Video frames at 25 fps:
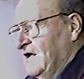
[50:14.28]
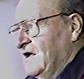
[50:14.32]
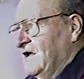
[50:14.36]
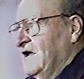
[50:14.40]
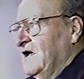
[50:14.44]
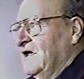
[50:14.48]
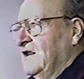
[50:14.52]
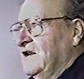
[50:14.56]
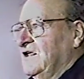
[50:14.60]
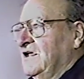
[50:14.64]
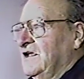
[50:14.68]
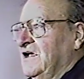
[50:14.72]

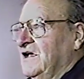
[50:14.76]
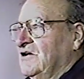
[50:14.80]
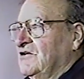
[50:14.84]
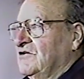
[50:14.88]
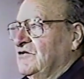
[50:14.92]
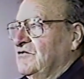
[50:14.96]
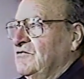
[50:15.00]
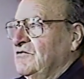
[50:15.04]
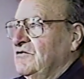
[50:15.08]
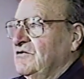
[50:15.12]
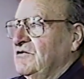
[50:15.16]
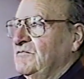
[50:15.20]
And he had
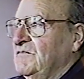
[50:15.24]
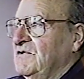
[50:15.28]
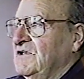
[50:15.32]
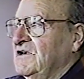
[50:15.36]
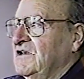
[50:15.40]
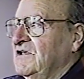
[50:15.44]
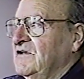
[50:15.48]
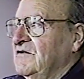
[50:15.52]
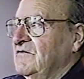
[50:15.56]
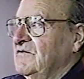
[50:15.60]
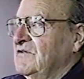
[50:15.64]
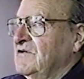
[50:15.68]
told him he
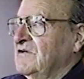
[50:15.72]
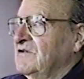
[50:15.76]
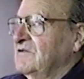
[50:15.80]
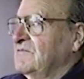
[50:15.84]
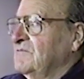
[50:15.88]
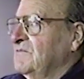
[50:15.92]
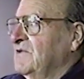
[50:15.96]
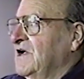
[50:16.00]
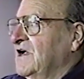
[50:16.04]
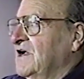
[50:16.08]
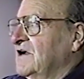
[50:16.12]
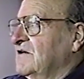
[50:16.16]
lived on the
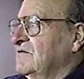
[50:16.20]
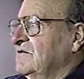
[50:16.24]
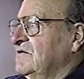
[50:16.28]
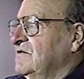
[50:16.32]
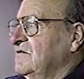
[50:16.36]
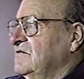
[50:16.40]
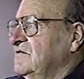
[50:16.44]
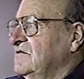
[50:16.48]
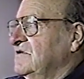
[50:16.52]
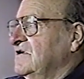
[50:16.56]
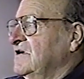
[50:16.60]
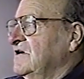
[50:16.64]
back
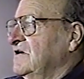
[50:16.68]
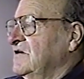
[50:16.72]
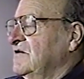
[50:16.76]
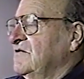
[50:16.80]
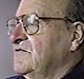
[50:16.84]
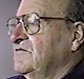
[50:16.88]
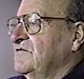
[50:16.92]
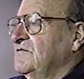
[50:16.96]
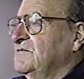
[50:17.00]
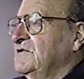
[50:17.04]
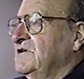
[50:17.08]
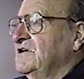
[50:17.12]
road there
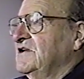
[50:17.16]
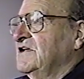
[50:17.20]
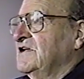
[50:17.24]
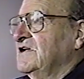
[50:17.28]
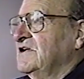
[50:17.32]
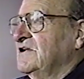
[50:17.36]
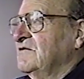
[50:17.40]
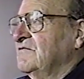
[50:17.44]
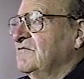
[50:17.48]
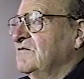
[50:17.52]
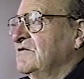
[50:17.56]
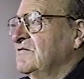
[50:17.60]
off of the
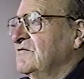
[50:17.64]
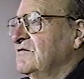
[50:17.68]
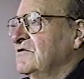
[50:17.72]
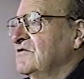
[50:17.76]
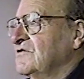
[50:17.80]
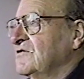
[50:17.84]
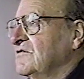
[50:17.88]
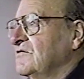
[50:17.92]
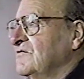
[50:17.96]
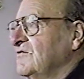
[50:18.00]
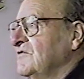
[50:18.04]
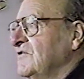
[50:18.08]
Dagan River.
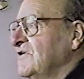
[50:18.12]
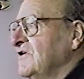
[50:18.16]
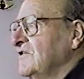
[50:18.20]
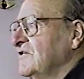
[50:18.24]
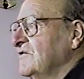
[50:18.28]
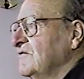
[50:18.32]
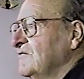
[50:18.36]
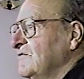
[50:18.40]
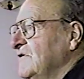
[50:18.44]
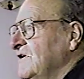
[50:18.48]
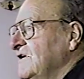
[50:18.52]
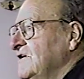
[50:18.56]
So
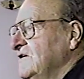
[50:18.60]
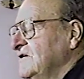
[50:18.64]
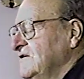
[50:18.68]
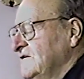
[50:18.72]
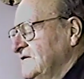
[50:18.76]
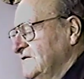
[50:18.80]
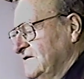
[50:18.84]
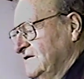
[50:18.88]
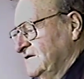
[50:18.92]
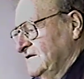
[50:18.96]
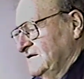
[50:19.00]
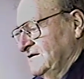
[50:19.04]
Father went and
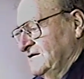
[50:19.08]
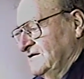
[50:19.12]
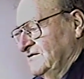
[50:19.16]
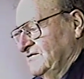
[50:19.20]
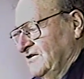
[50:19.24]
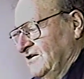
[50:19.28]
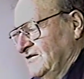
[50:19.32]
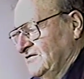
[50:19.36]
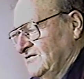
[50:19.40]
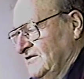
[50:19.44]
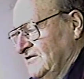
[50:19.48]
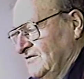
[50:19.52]

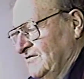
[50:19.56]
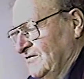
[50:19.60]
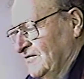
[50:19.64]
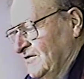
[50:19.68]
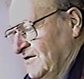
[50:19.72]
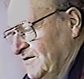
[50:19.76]
Jesse took